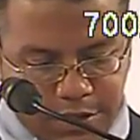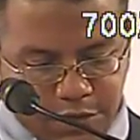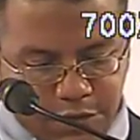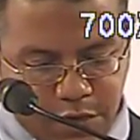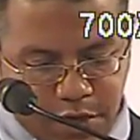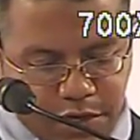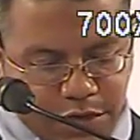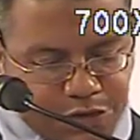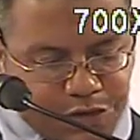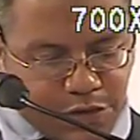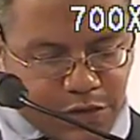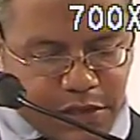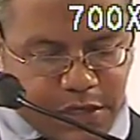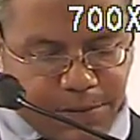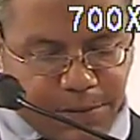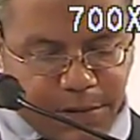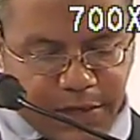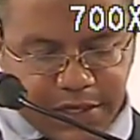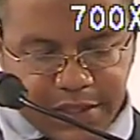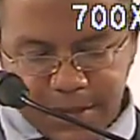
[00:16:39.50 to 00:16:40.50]
struggle for
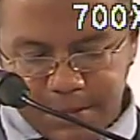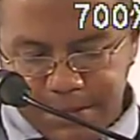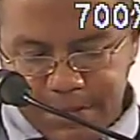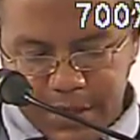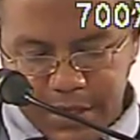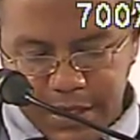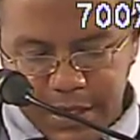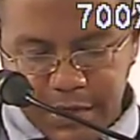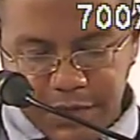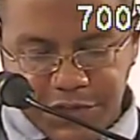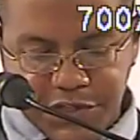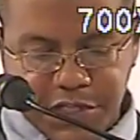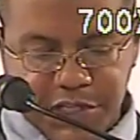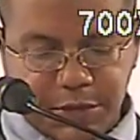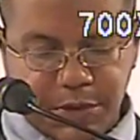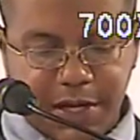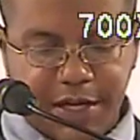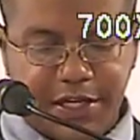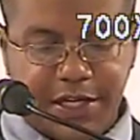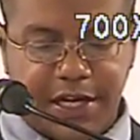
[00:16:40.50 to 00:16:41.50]
liberty. The political
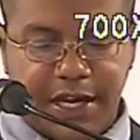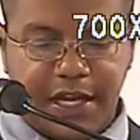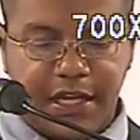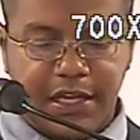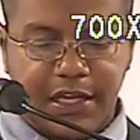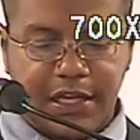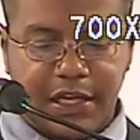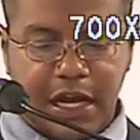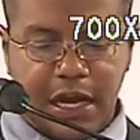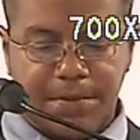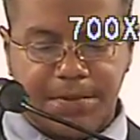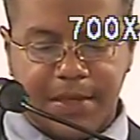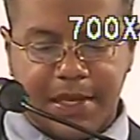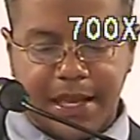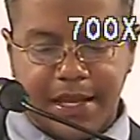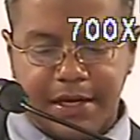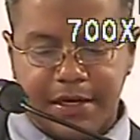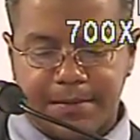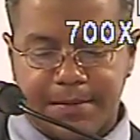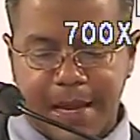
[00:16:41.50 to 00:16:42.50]
situation in England
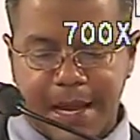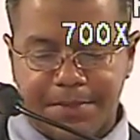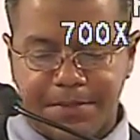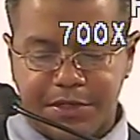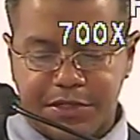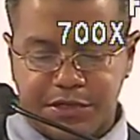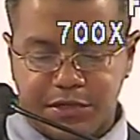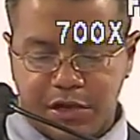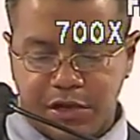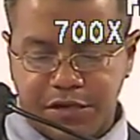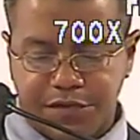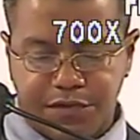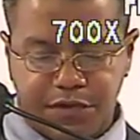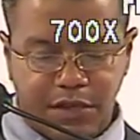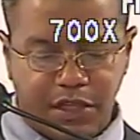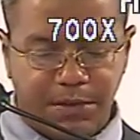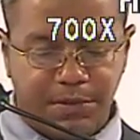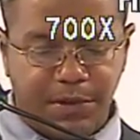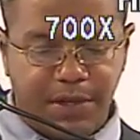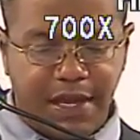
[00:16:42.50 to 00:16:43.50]
complicated the Baptist struggle for
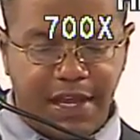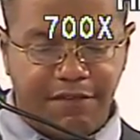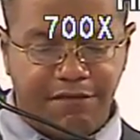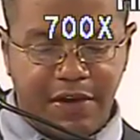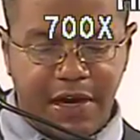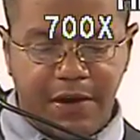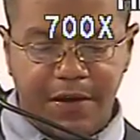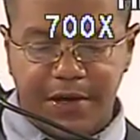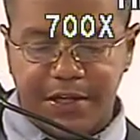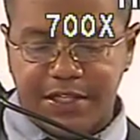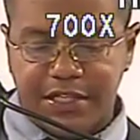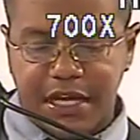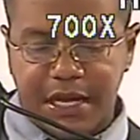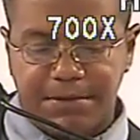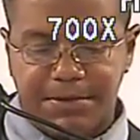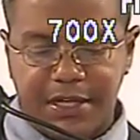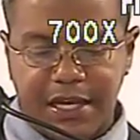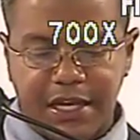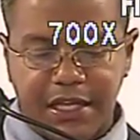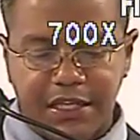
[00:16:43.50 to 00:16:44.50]
liberty. At various
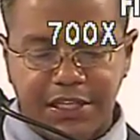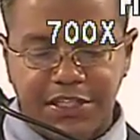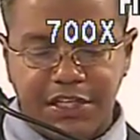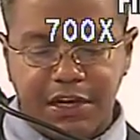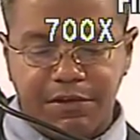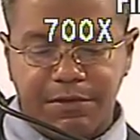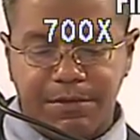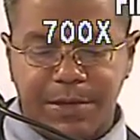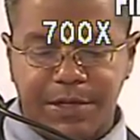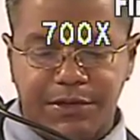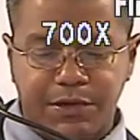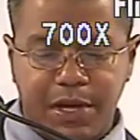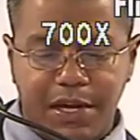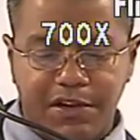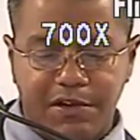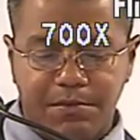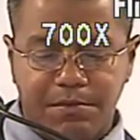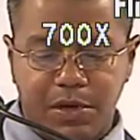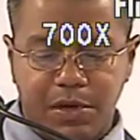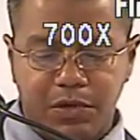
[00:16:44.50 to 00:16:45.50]
times, the English government tried
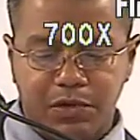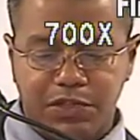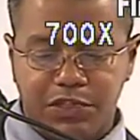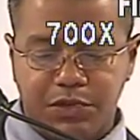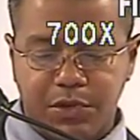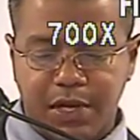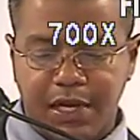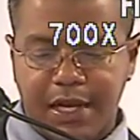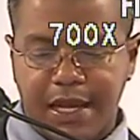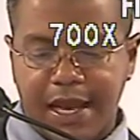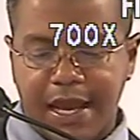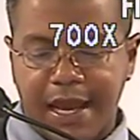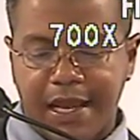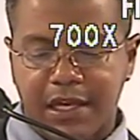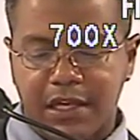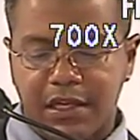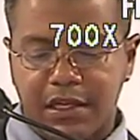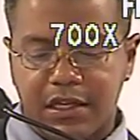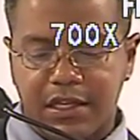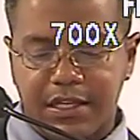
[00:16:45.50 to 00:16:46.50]
to impose strict
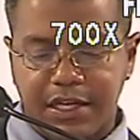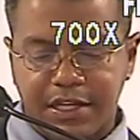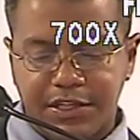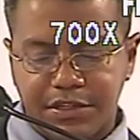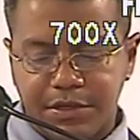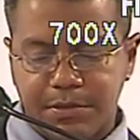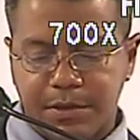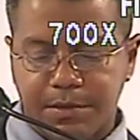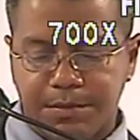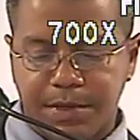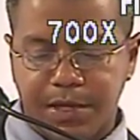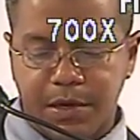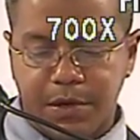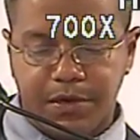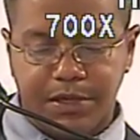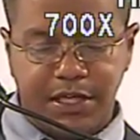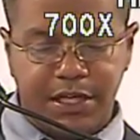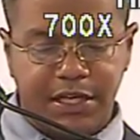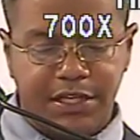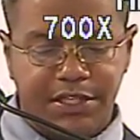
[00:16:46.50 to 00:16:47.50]
Anglicanism or
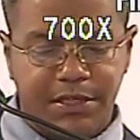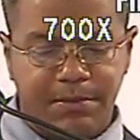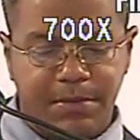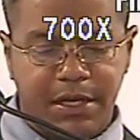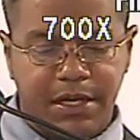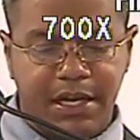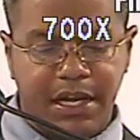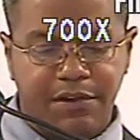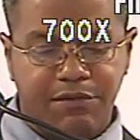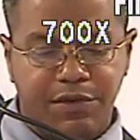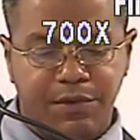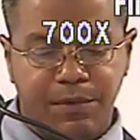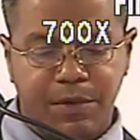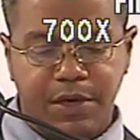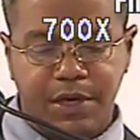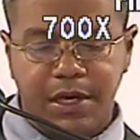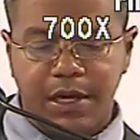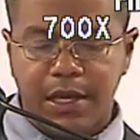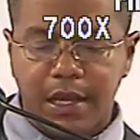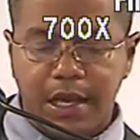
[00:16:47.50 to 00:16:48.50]
Puritanism on
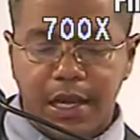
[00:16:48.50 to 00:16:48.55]
everyone,